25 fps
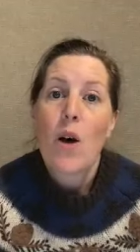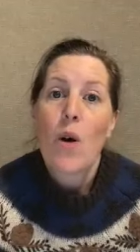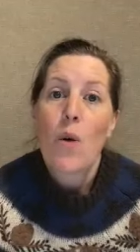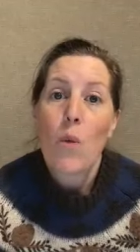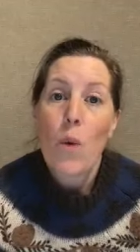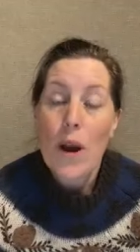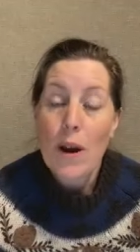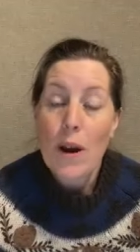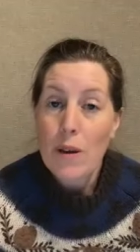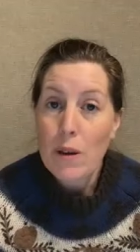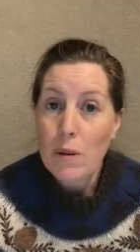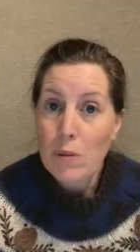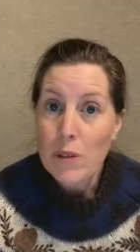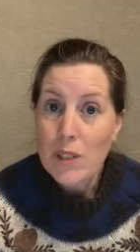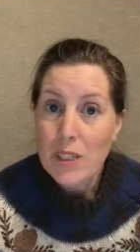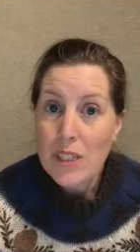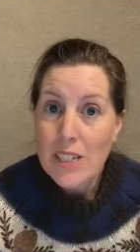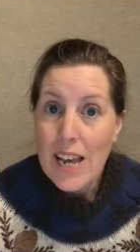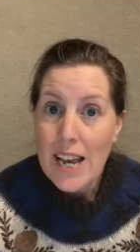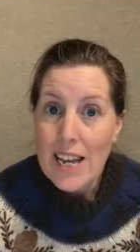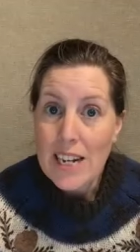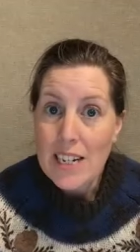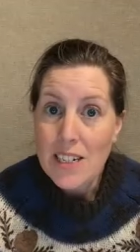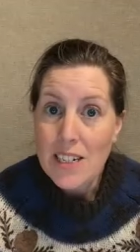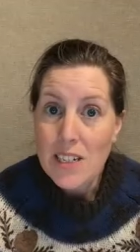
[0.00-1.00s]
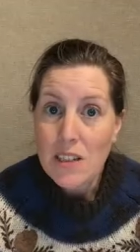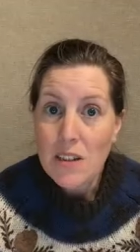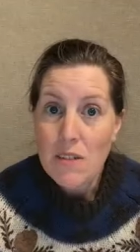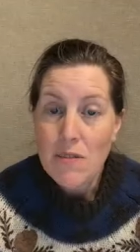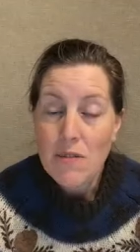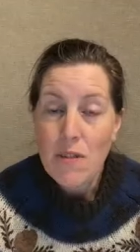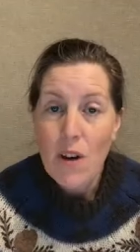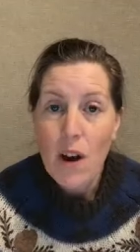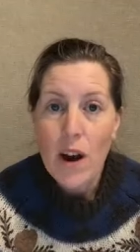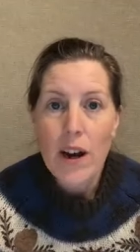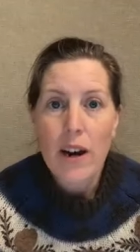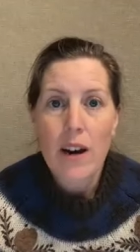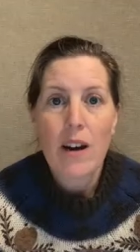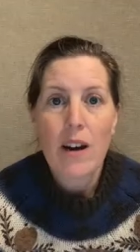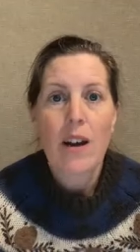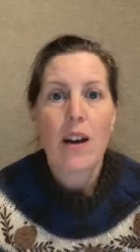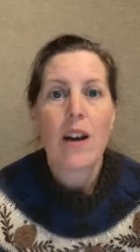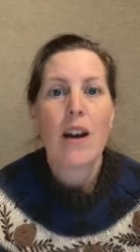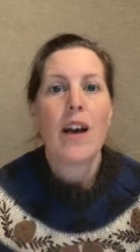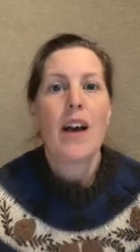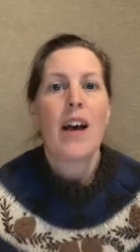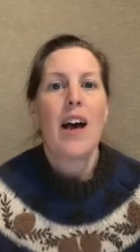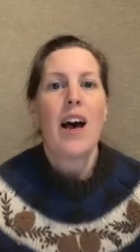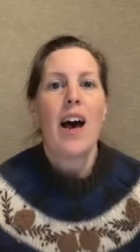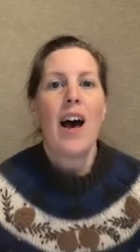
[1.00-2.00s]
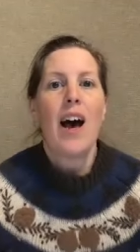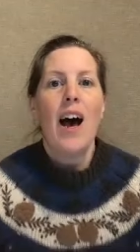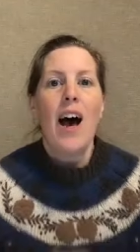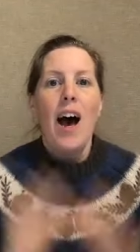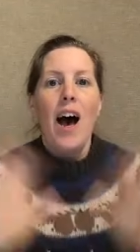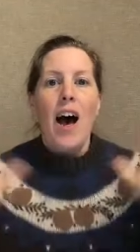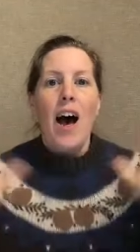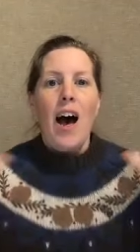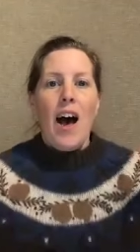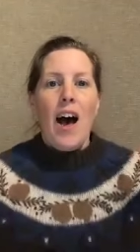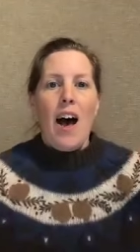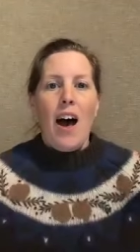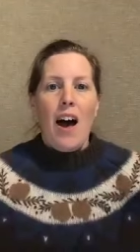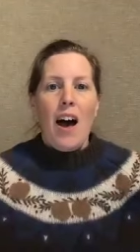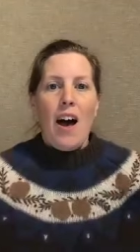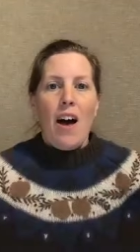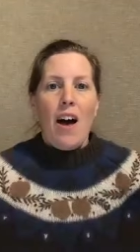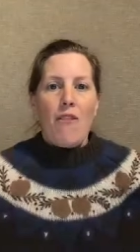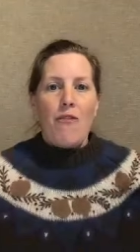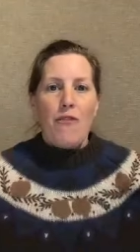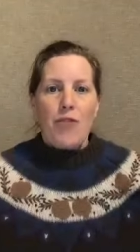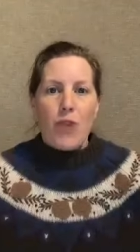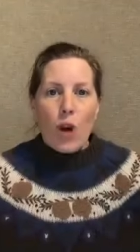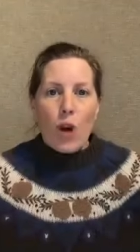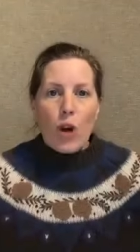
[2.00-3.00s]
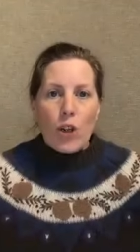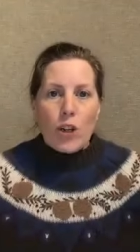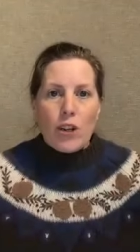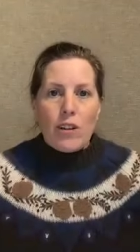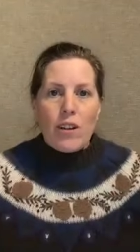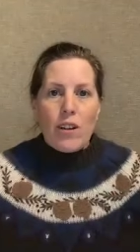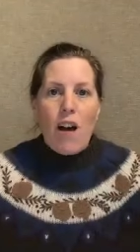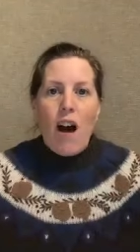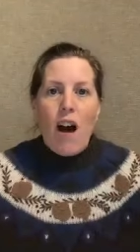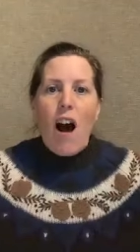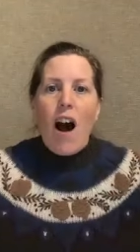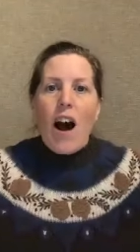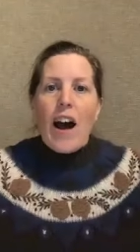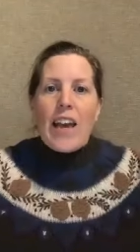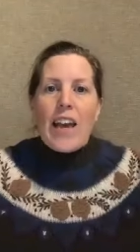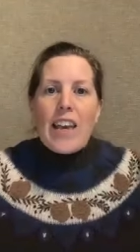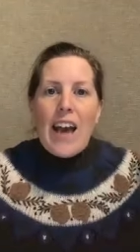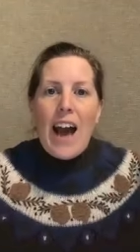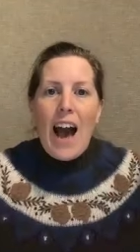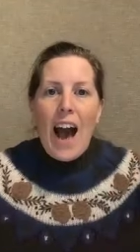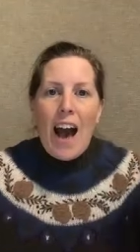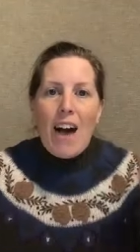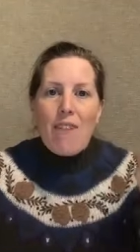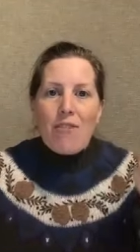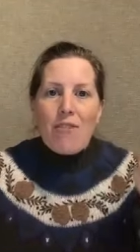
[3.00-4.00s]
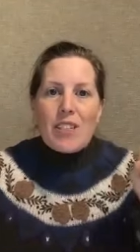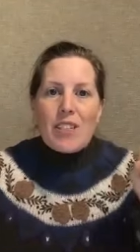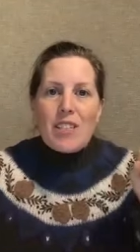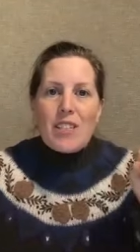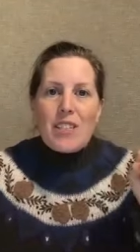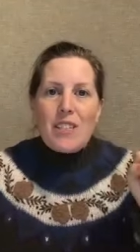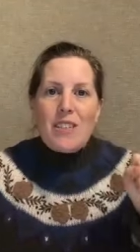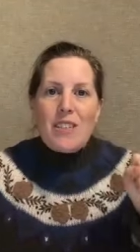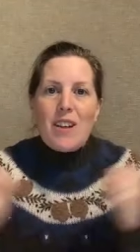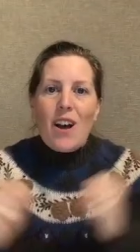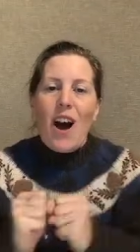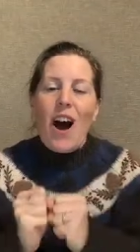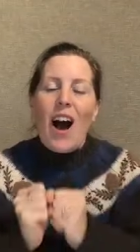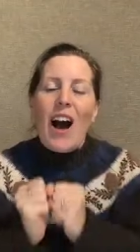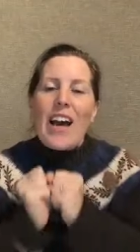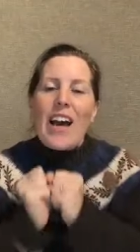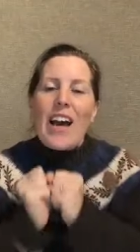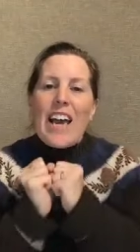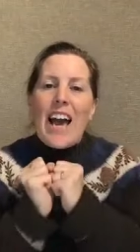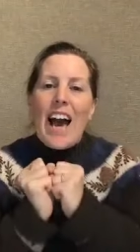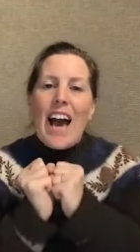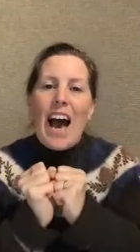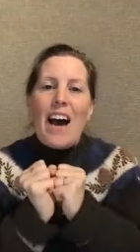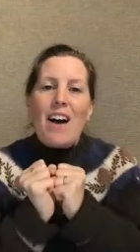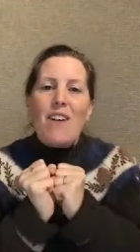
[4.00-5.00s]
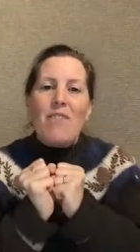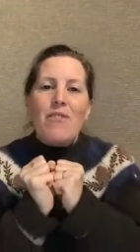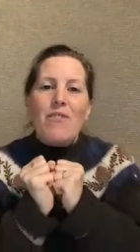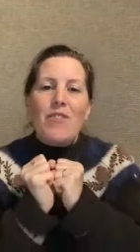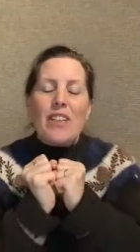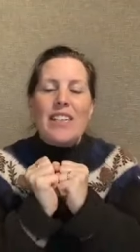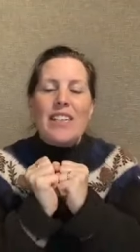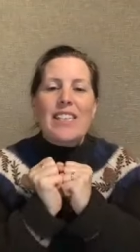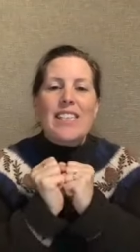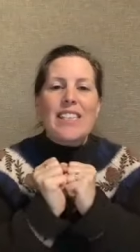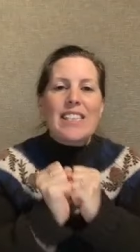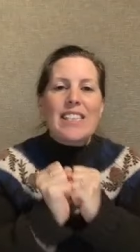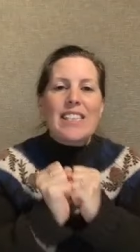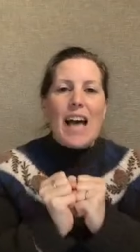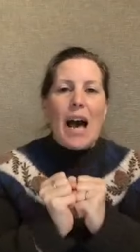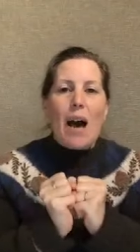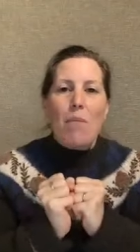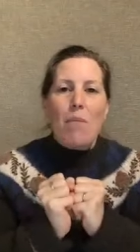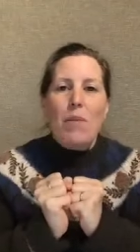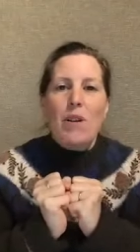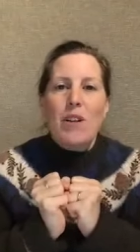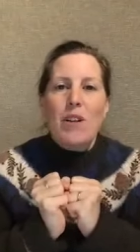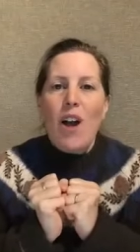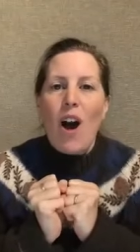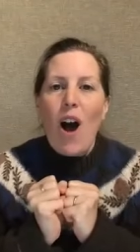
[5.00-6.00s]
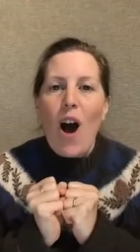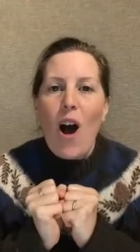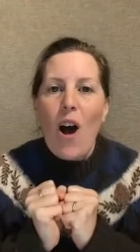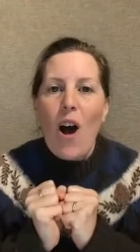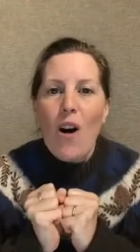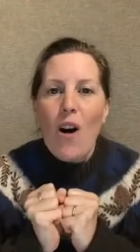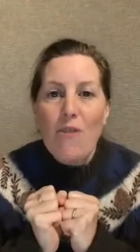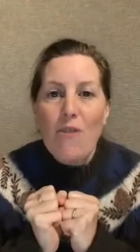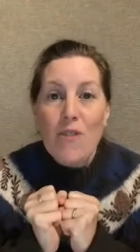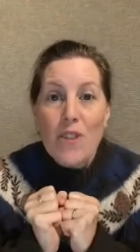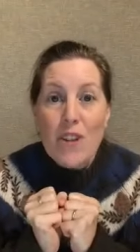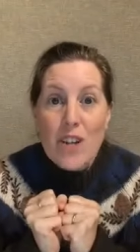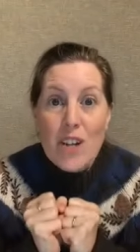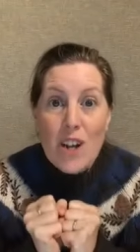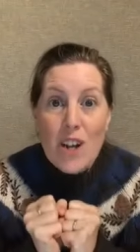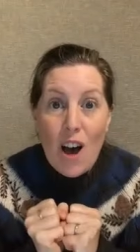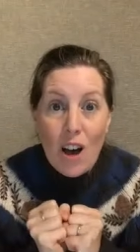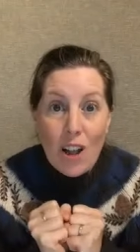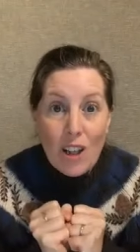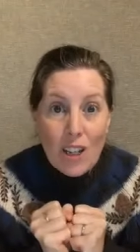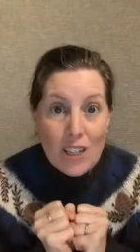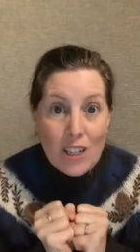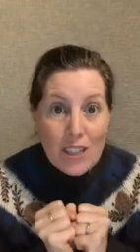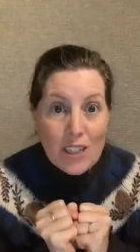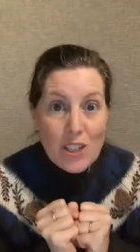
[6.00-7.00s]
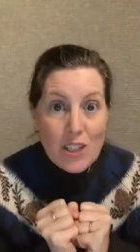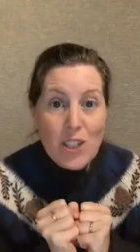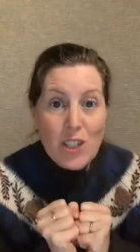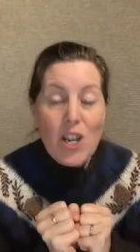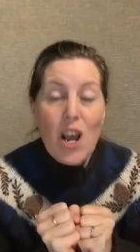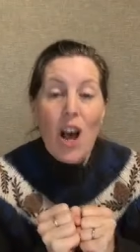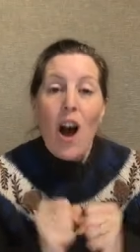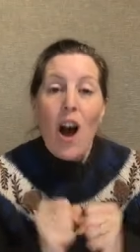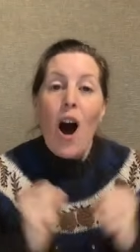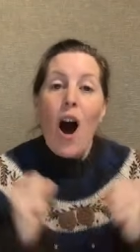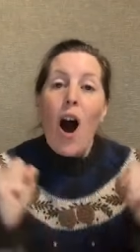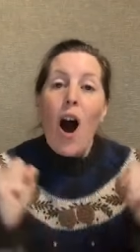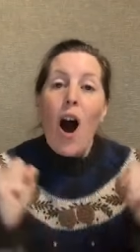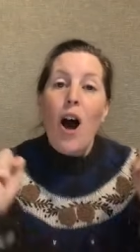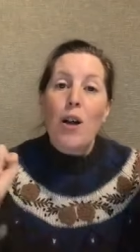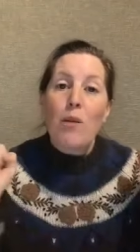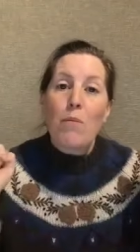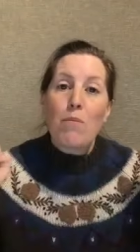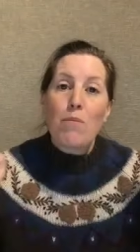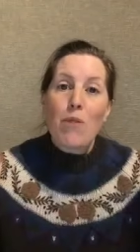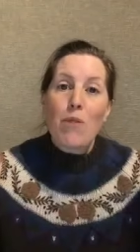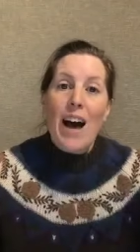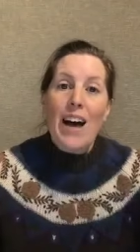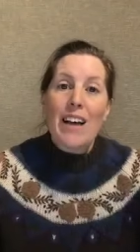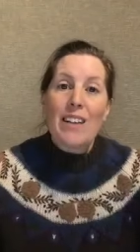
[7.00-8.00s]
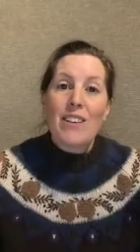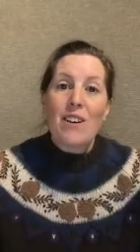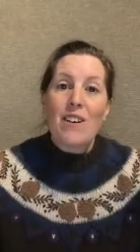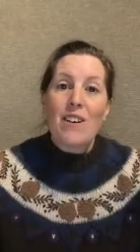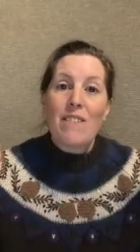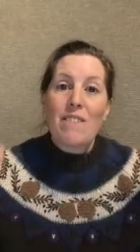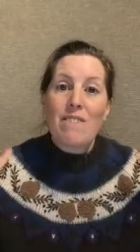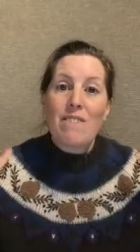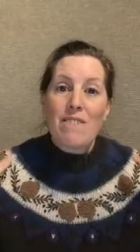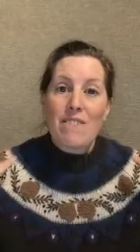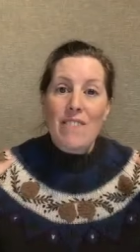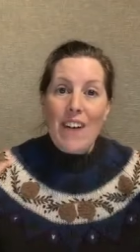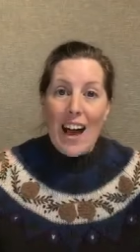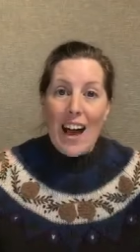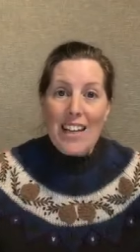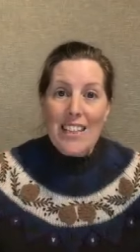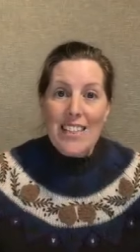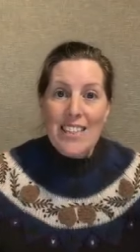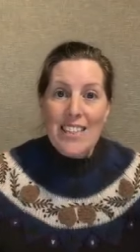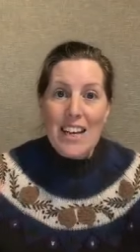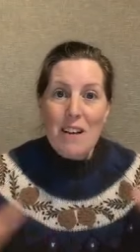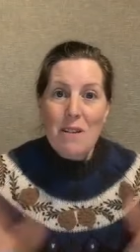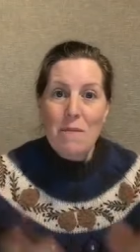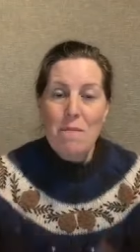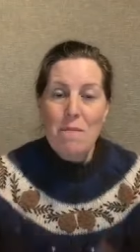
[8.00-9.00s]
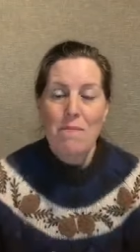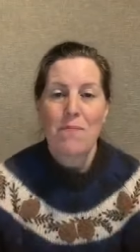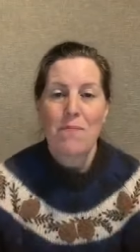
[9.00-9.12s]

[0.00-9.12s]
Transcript: where he was tending the fire. Fionn, I have it, I have the salmon of knowledge on Bradán Feasa.